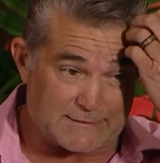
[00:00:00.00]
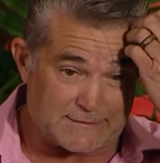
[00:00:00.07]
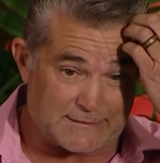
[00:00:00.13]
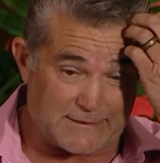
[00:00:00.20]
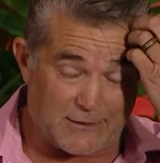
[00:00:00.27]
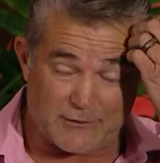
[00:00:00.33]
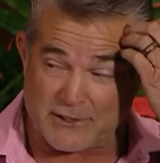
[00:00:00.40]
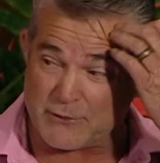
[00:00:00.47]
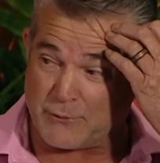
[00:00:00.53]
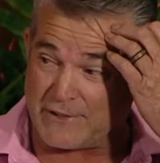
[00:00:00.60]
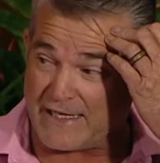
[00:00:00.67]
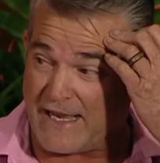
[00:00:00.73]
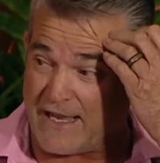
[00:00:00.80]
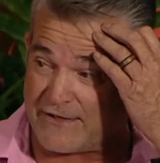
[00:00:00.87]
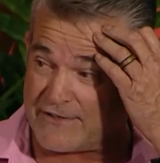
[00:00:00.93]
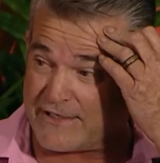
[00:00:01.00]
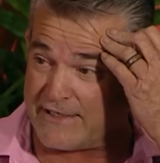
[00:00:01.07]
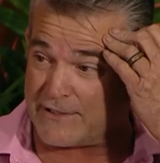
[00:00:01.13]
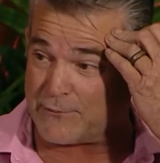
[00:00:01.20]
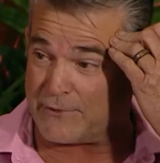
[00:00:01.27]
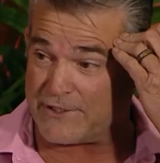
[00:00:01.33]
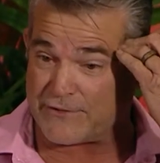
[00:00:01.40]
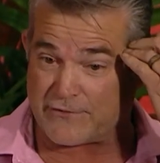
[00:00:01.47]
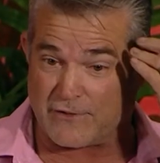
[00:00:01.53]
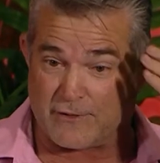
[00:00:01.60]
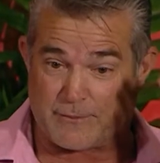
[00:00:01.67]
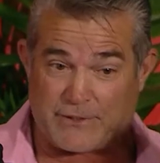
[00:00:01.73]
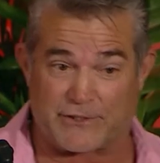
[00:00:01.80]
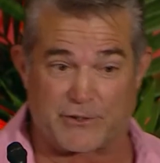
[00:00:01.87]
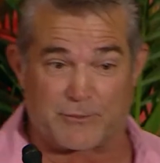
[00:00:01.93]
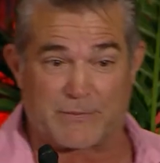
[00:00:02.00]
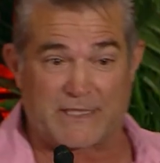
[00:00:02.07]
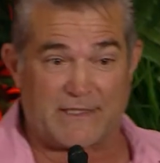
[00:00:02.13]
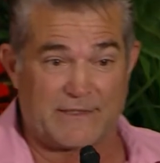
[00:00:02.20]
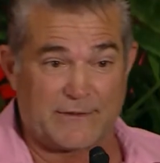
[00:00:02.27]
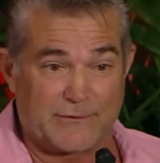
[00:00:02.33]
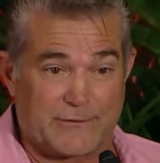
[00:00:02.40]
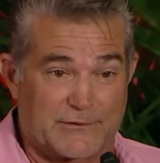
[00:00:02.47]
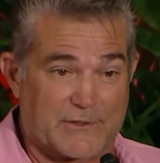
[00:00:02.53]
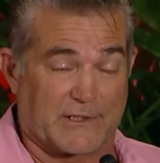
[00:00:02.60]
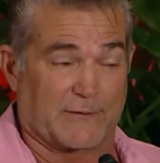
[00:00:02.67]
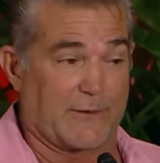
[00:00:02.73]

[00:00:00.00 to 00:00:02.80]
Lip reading: You know, because when you ask kids, when you show up in your BDUs and the